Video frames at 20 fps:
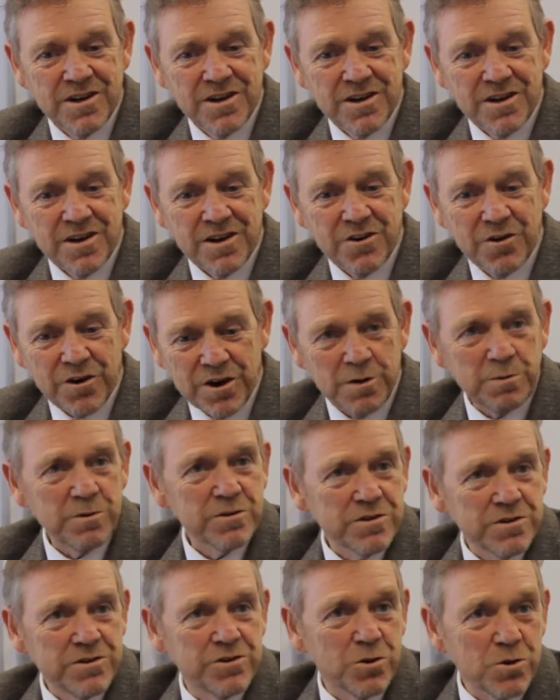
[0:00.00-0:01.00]
incredible
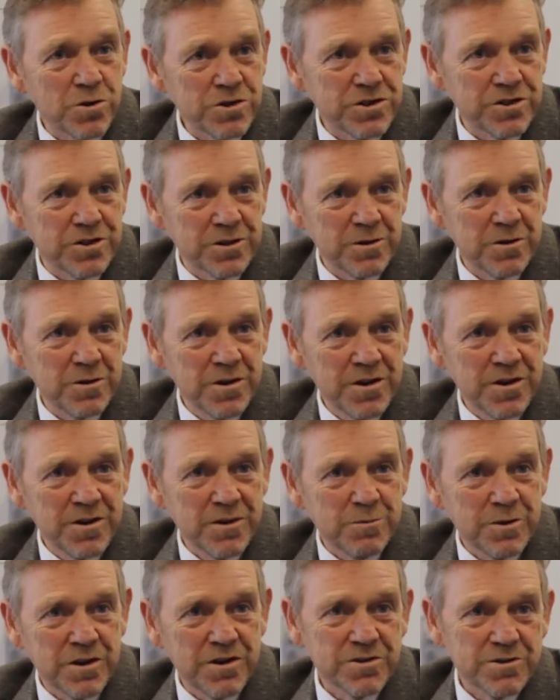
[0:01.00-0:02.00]
to talk to you,
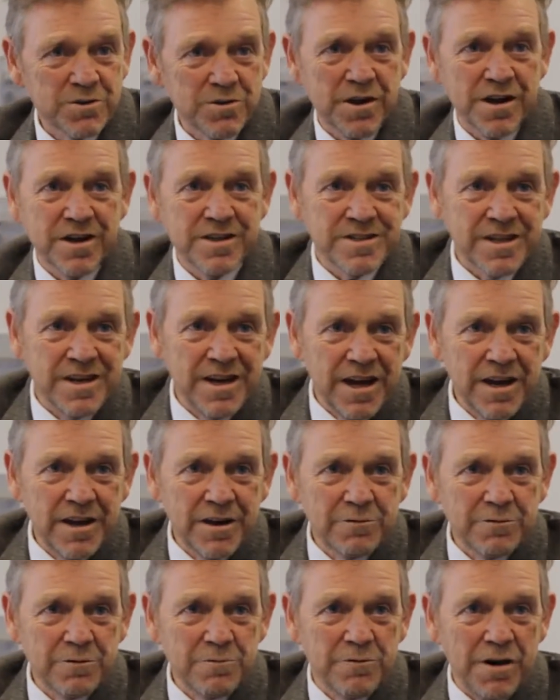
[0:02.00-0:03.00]
because although it's a
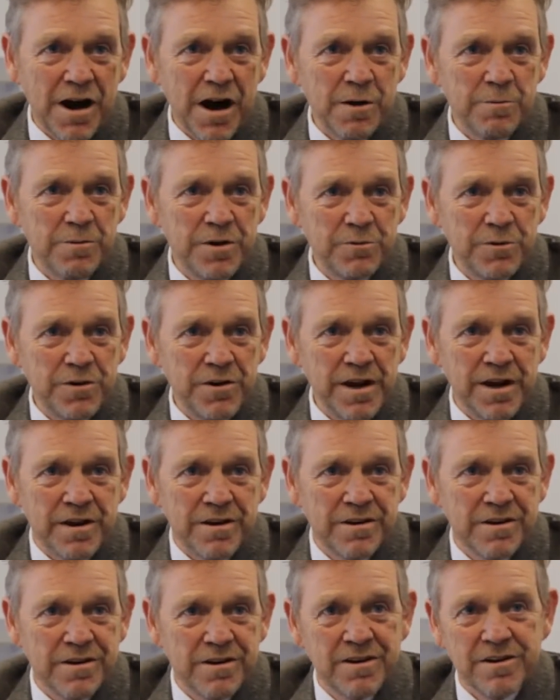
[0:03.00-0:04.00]
negative environment we're
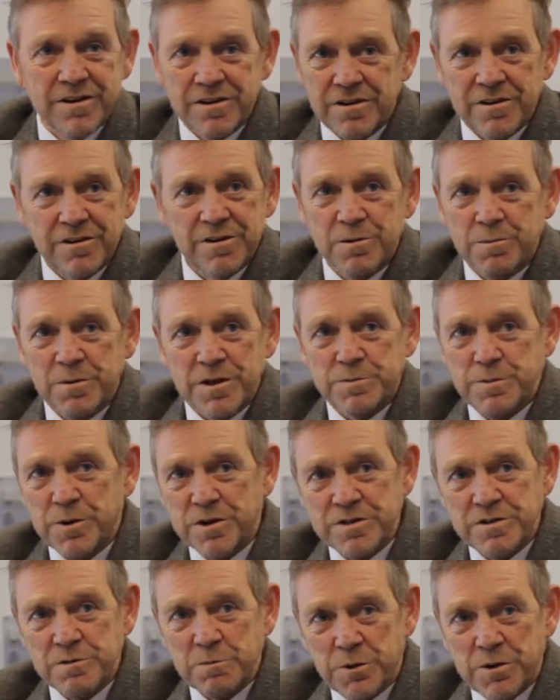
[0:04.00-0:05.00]
in, you're the most
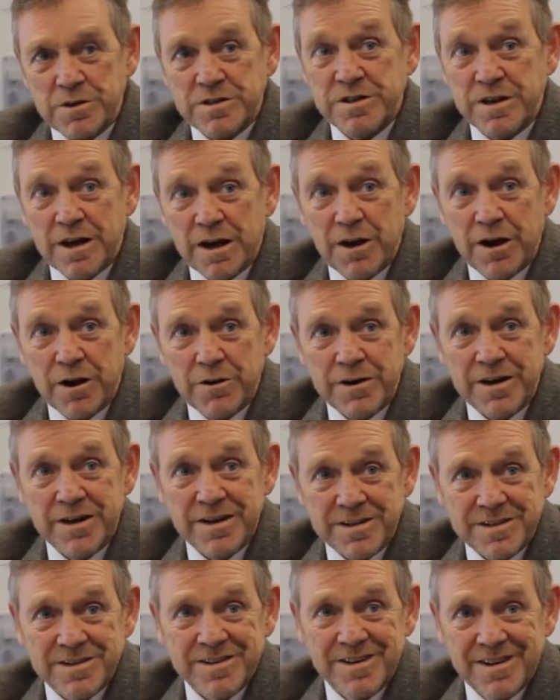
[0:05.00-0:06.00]
positive person I know in
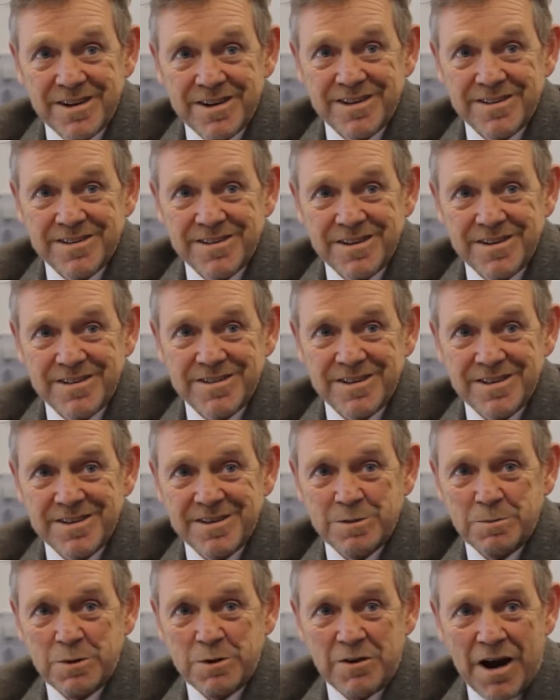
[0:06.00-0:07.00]
it. It's
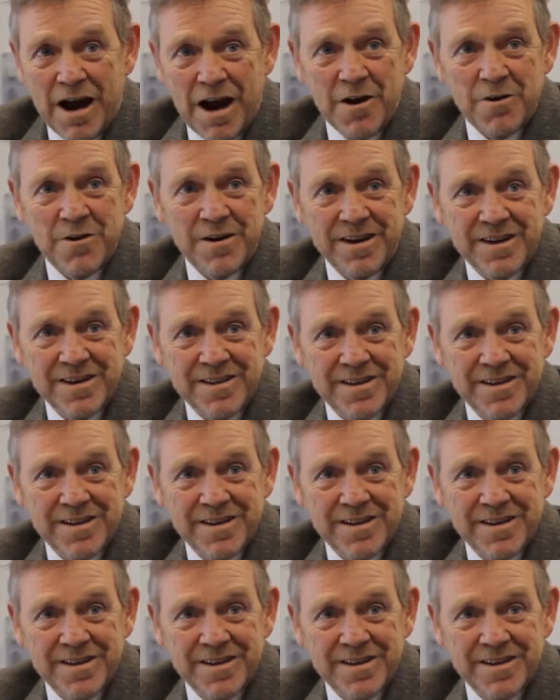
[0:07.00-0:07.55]
a bit of irony in